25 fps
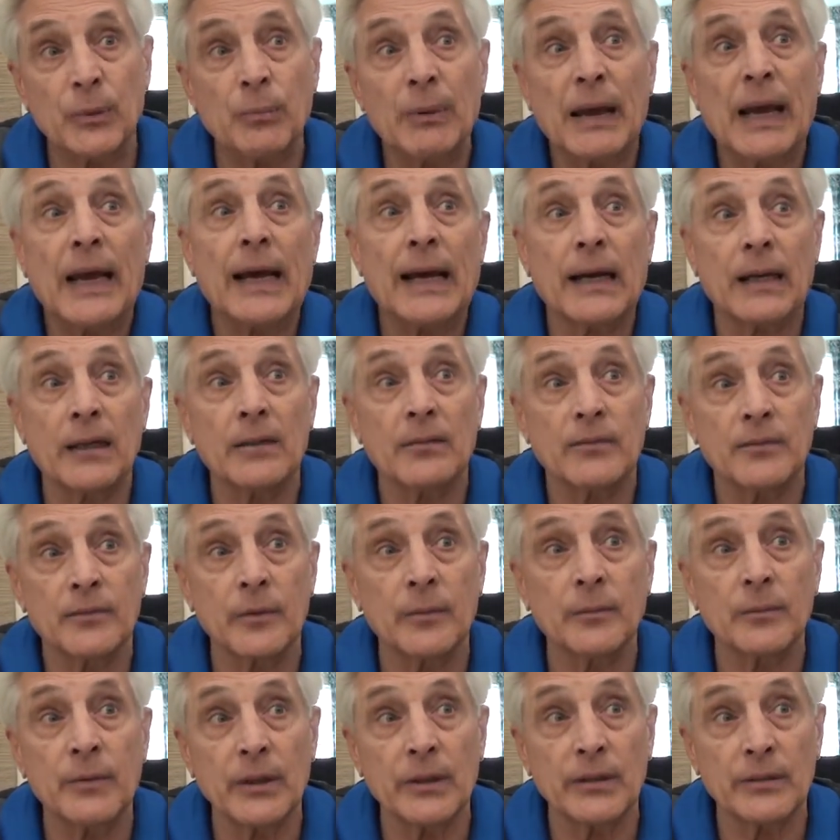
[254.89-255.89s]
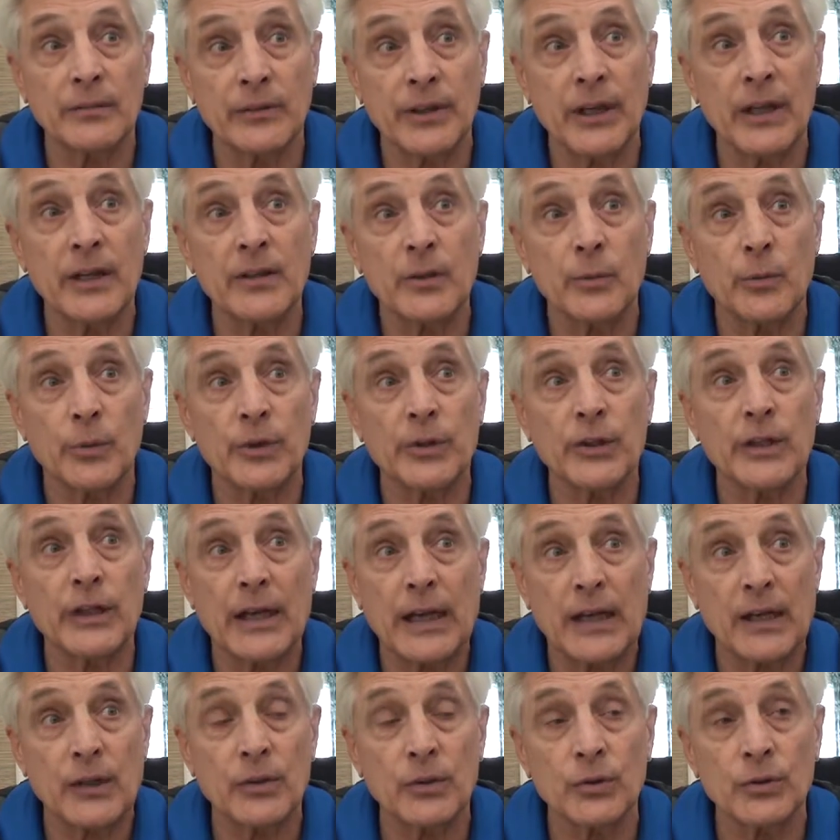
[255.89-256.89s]
back from the ten that were in the
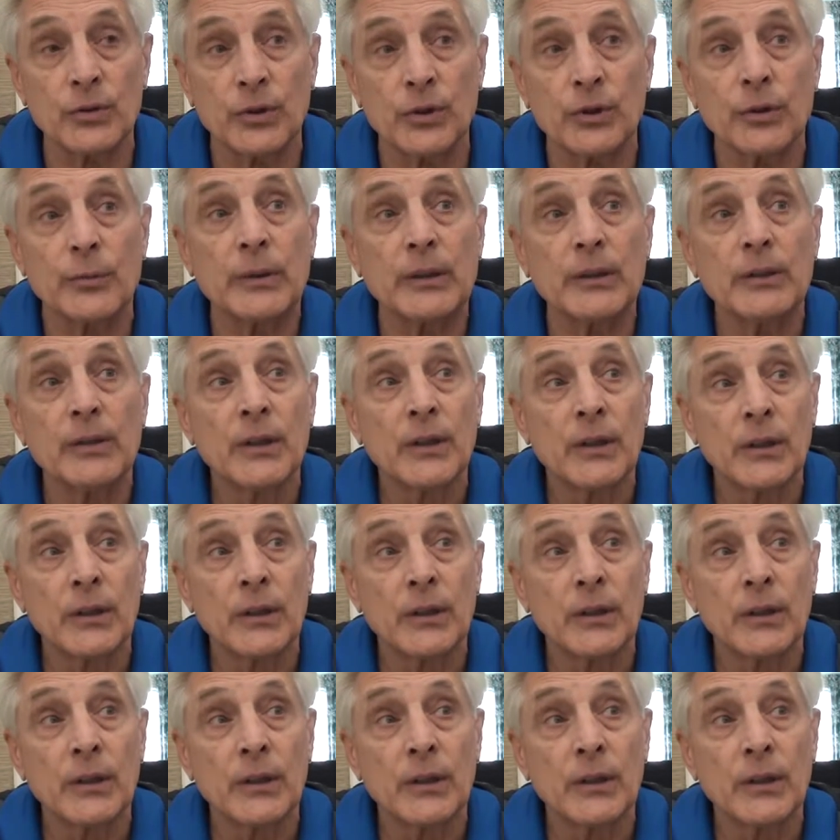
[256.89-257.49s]
national tournament,